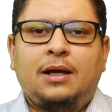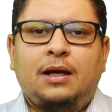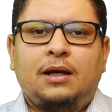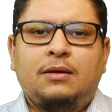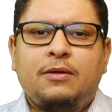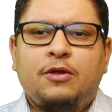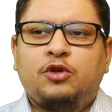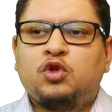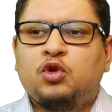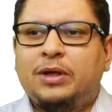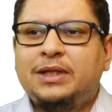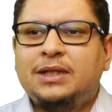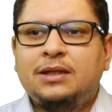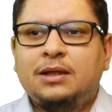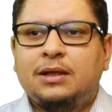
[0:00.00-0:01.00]
The
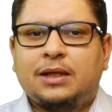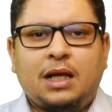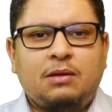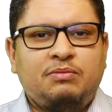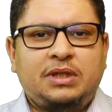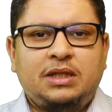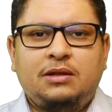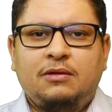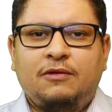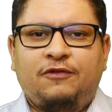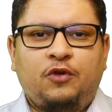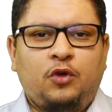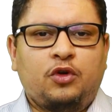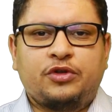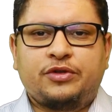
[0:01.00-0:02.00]
training can be
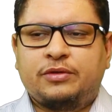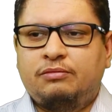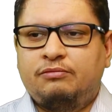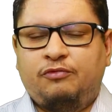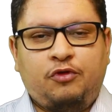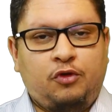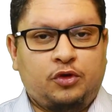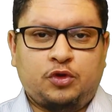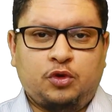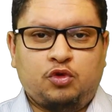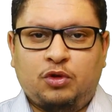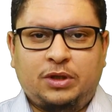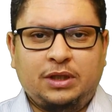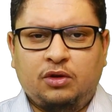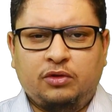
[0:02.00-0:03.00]
first the
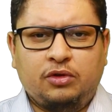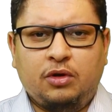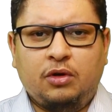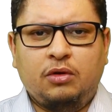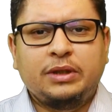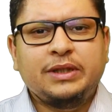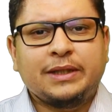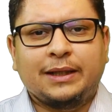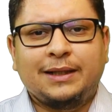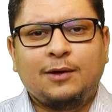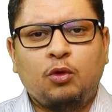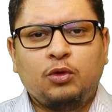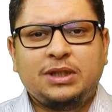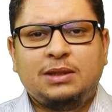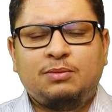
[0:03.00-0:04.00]
training on the
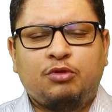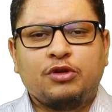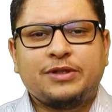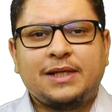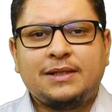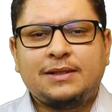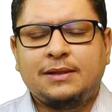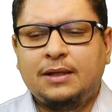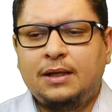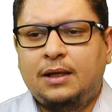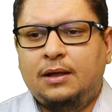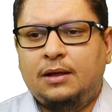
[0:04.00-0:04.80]
internal audit process,